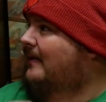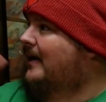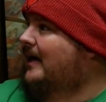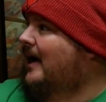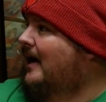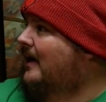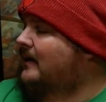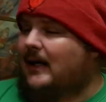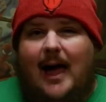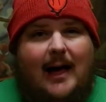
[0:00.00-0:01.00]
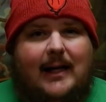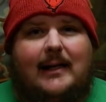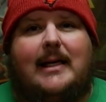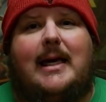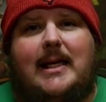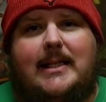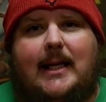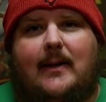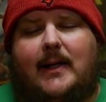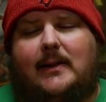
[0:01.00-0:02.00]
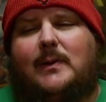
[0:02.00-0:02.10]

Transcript: the uh, the Locke and Key series,